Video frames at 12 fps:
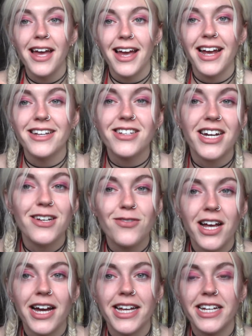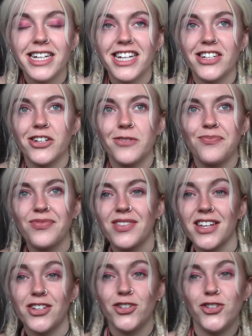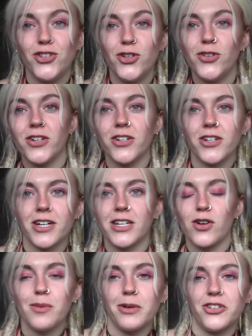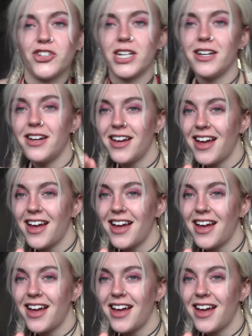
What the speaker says: It's kind of like, you know, student cooking on a budget.